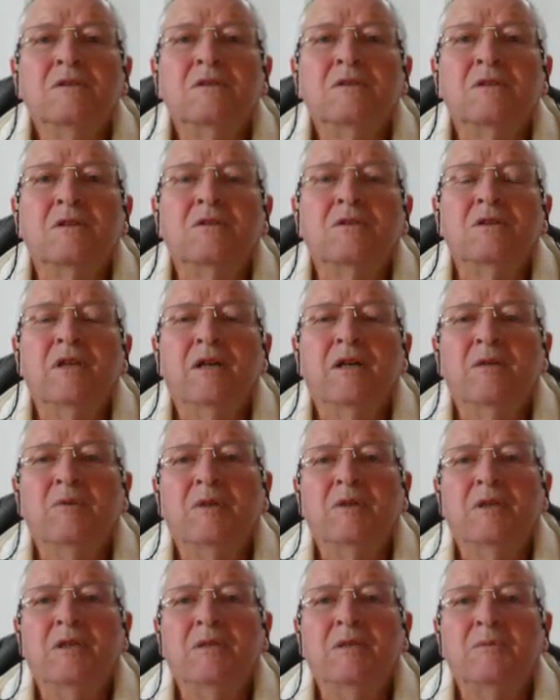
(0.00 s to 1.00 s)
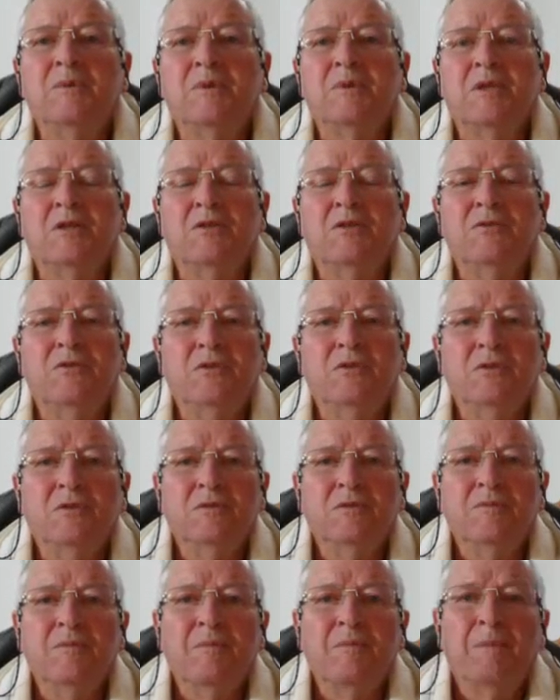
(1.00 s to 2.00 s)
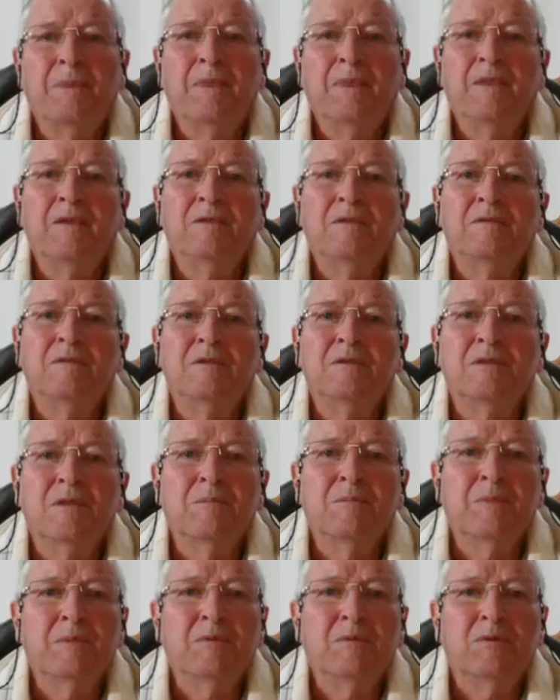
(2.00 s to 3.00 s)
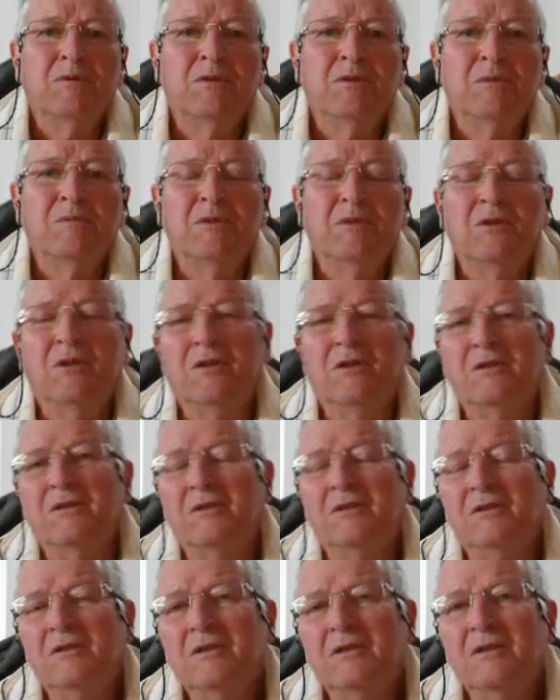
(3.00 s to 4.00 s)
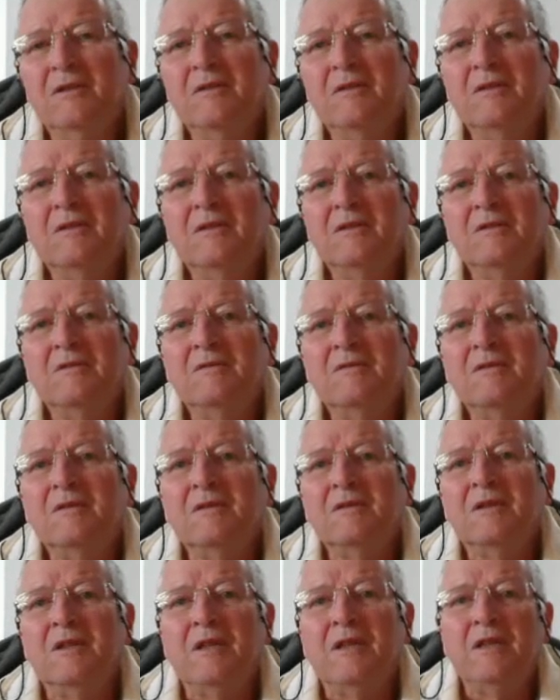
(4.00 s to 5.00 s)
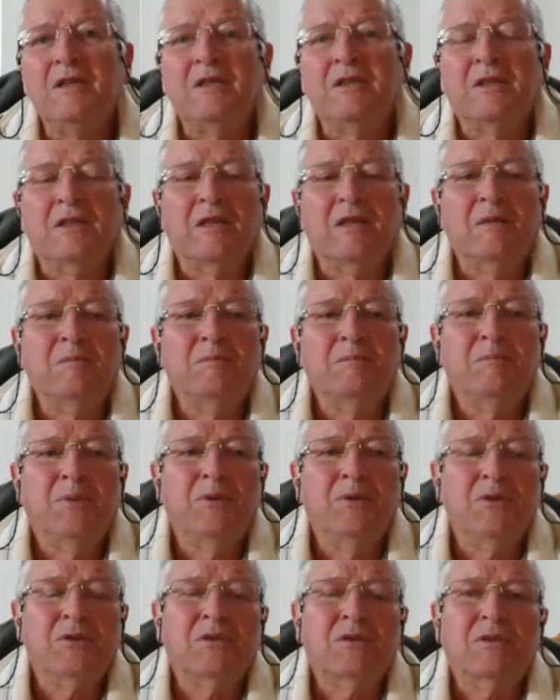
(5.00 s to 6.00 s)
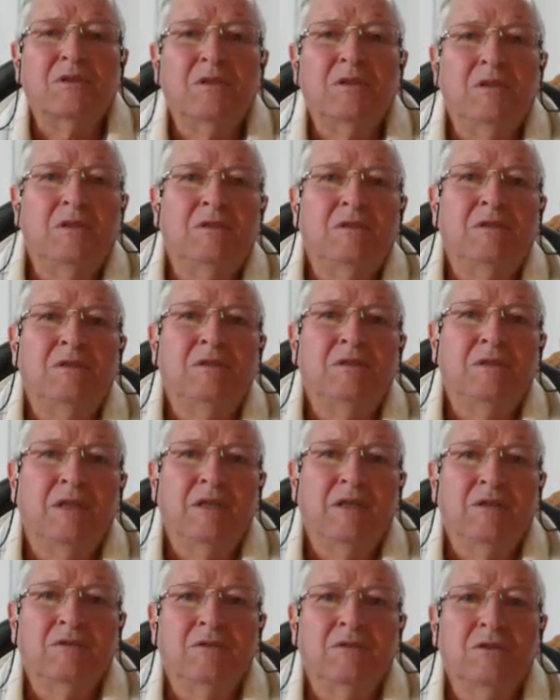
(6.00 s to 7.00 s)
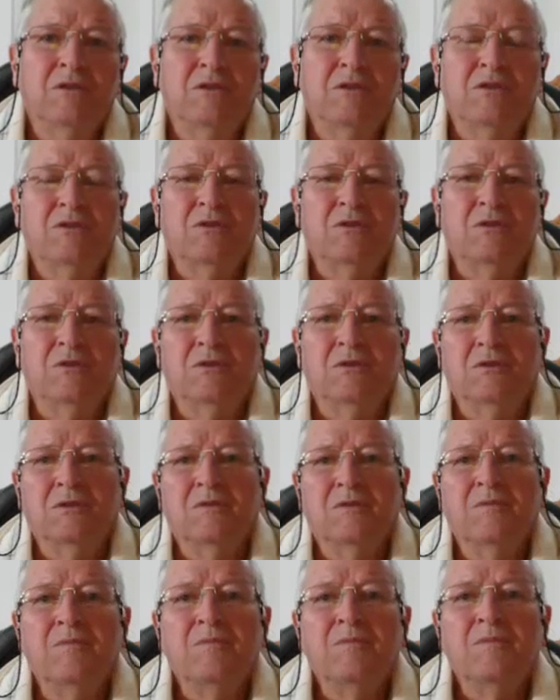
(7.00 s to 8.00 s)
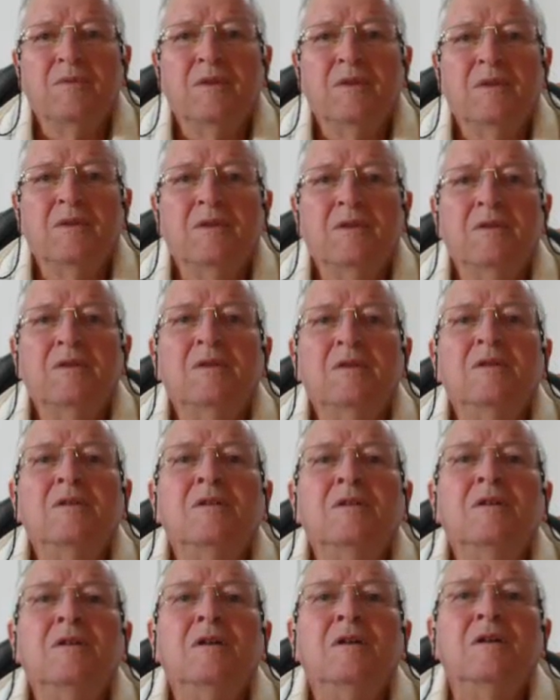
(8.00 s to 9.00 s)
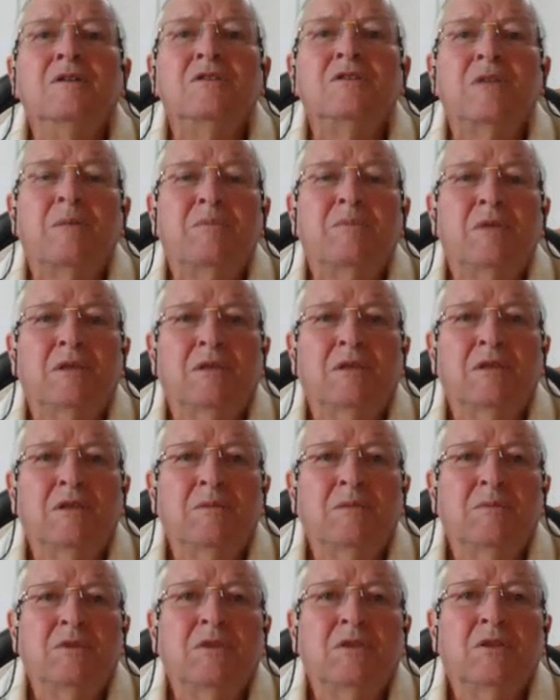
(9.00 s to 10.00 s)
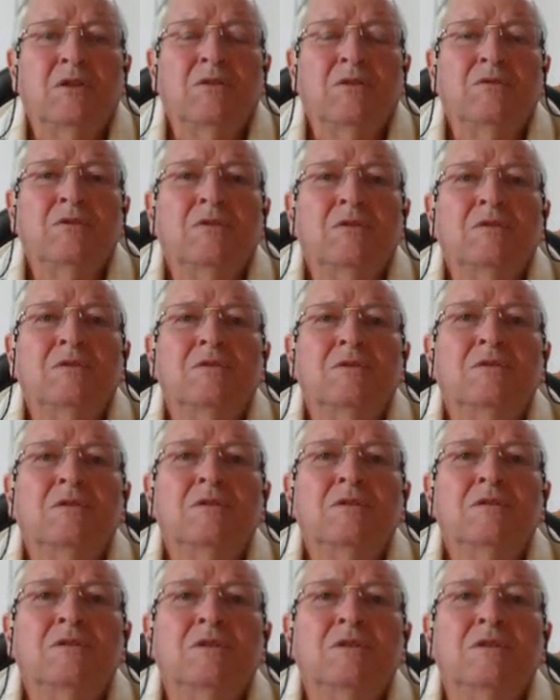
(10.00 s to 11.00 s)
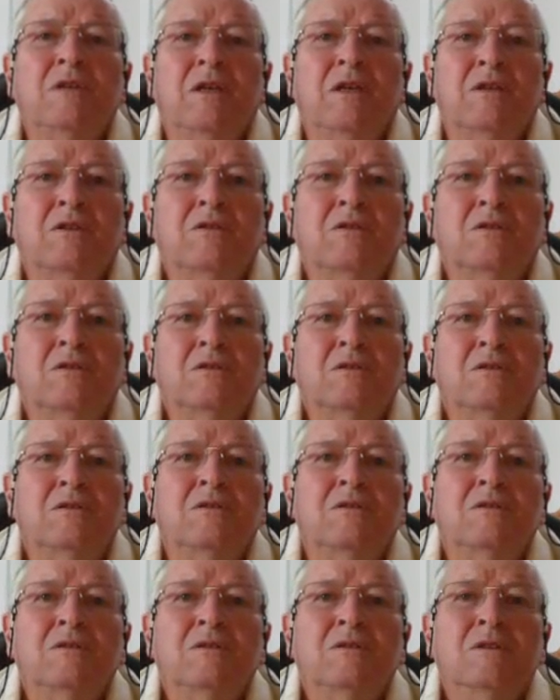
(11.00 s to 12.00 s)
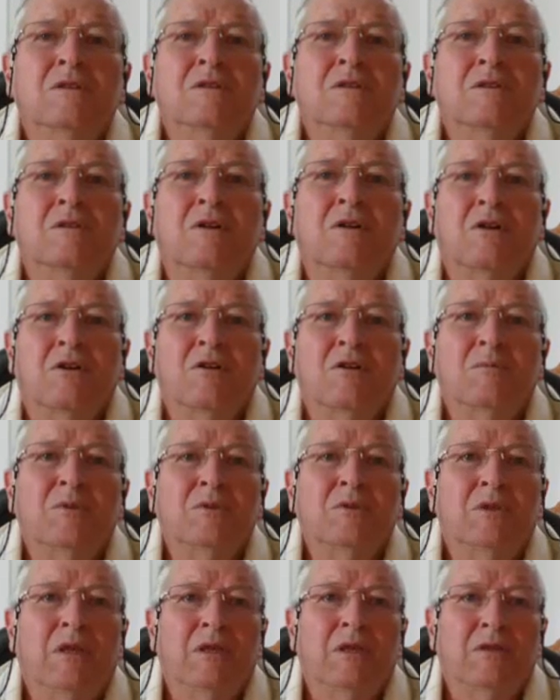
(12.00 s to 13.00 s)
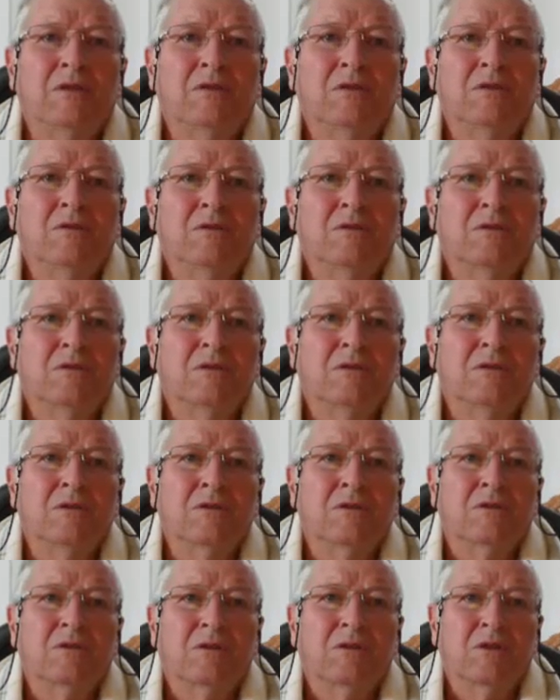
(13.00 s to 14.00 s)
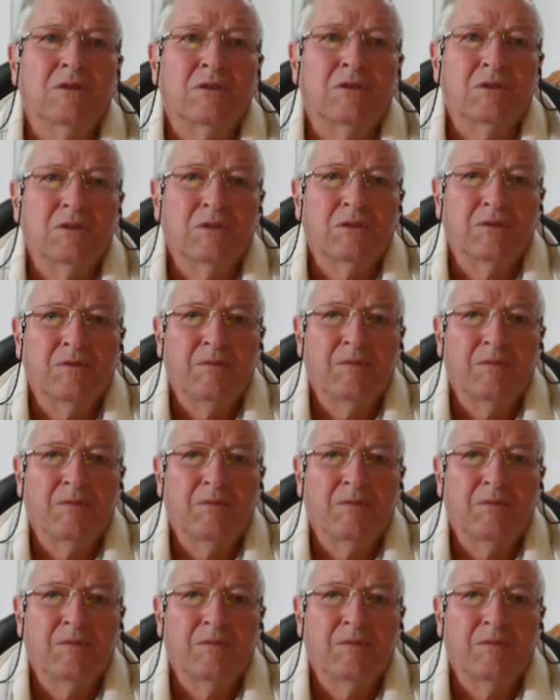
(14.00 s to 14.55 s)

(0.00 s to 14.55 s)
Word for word: So Yahweh himself, as some people call him God, he came personally down onto this earth and subjected himself to death, a horrible death on a cross